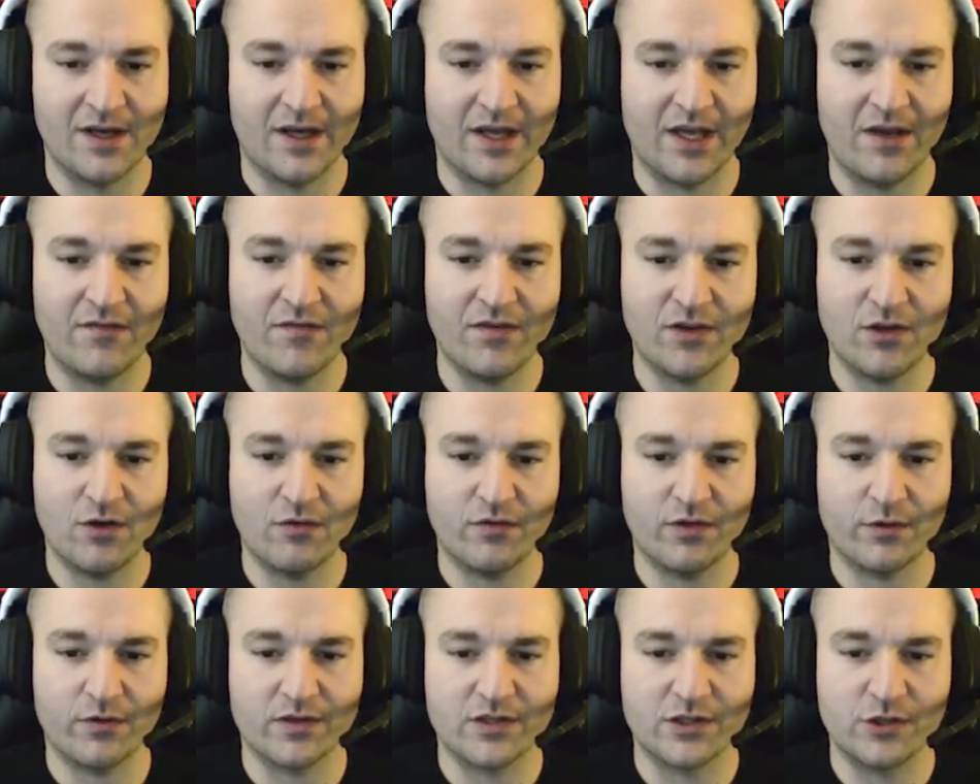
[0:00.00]
Even though
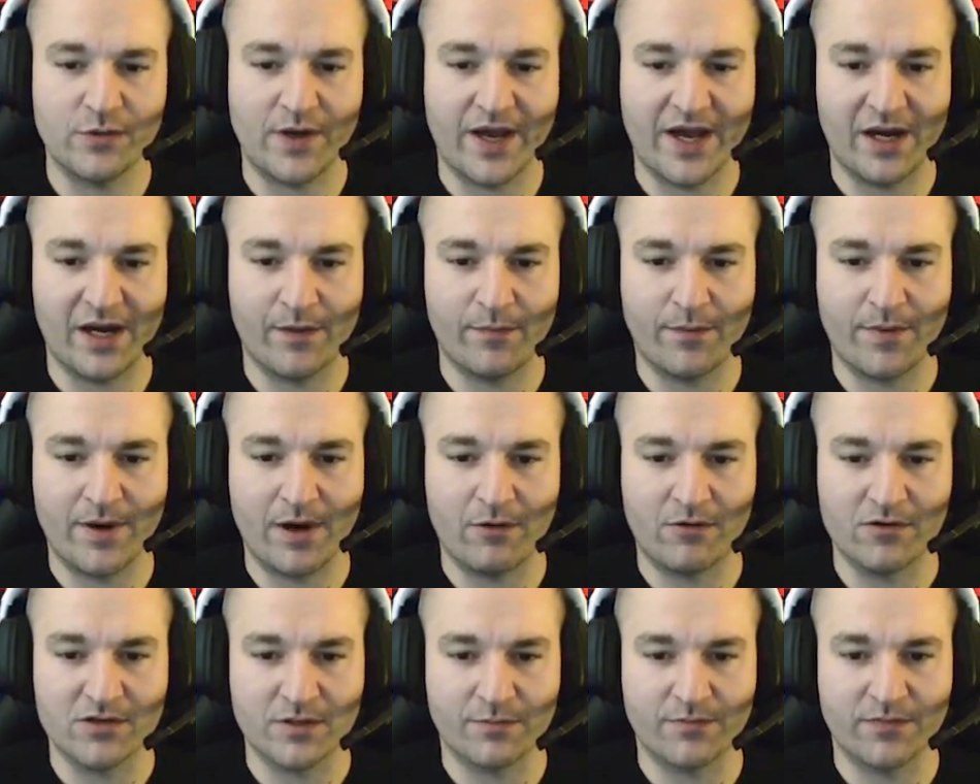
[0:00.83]
there are 2 anima
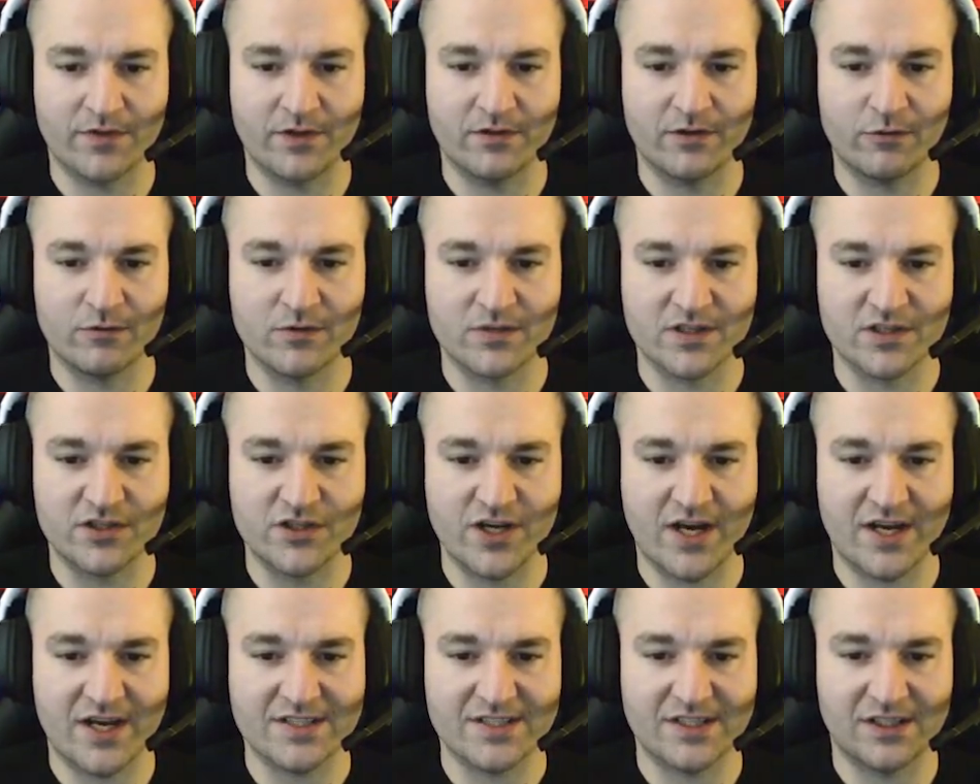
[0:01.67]
powers up there. There was a
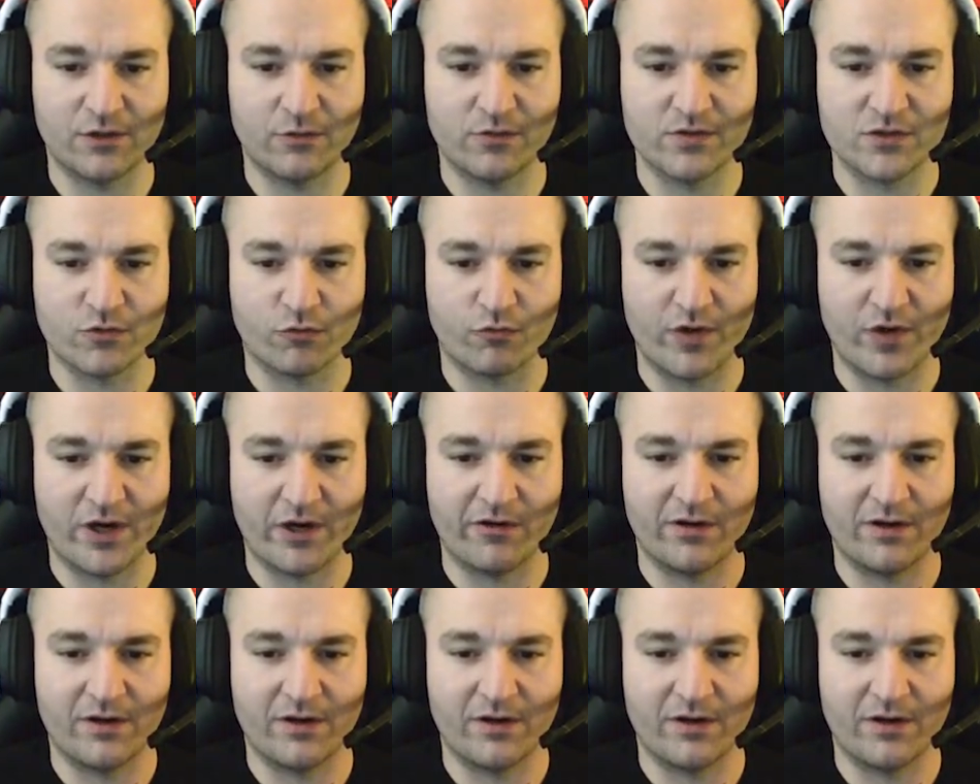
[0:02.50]
chest and there was a rare.